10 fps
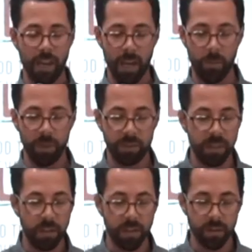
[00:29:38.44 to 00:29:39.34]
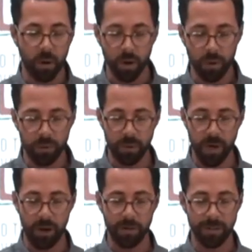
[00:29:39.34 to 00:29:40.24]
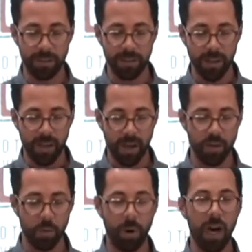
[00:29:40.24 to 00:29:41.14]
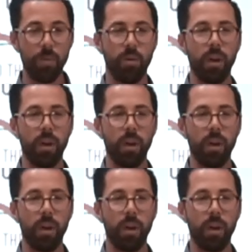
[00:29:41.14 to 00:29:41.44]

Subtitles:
And we see this all throughout the Bible.